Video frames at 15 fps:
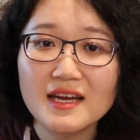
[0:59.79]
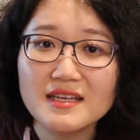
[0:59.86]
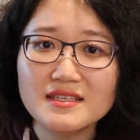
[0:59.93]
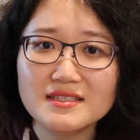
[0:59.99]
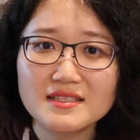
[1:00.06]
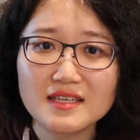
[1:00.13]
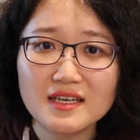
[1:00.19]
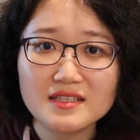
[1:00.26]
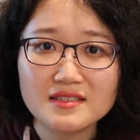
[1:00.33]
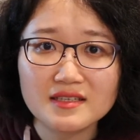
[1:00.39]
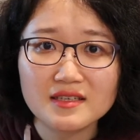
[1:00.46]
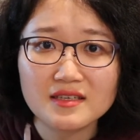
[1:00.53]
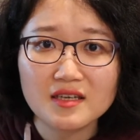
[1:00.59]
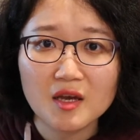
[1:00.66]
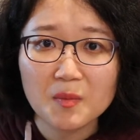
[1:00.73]

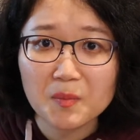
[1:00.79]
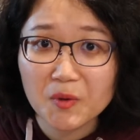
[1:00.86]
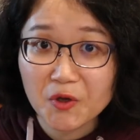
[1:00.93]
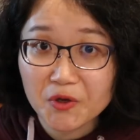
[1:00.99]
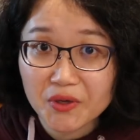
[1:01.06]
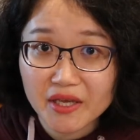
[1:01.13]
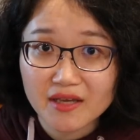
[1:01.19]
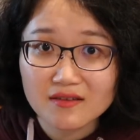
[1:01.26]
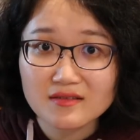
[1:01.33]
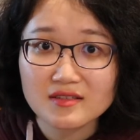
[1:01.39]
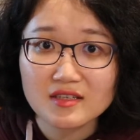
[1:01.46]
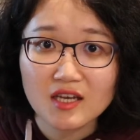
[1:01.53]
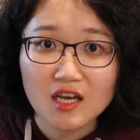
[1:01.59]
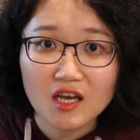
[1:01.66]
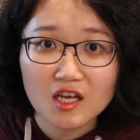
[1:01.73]
discussing buildings,
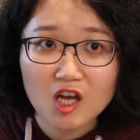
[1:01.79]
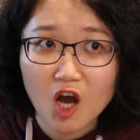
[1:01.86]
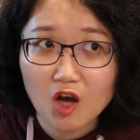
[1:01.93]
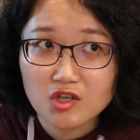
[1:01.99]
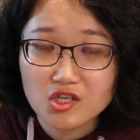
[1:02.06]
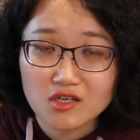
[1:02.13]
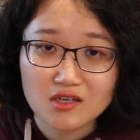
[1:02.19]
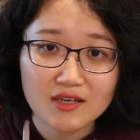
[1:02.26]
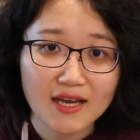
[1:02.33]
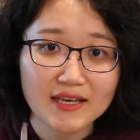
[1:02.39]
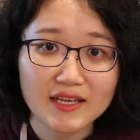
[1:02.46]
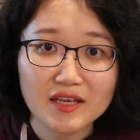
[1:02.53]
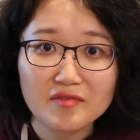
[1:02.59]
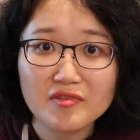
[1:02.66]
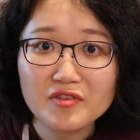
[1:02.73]
culture, and
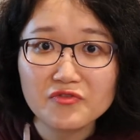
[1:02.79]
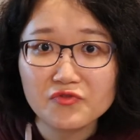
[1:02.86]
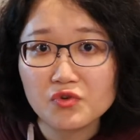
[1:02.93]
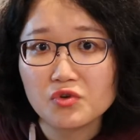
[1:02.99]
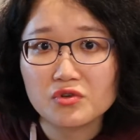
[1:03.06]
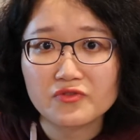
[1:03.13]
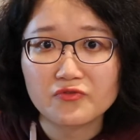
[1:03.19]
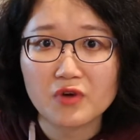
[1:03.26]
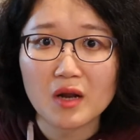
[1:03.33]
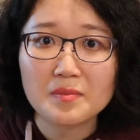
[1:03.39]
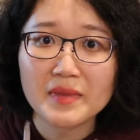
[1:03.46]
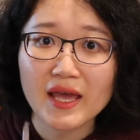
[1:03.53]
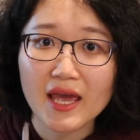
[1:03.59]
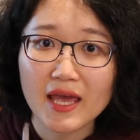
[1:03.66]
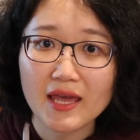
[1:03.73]
even food from
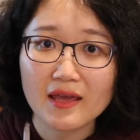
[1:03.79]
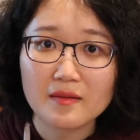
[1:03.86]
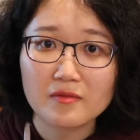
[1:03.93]
a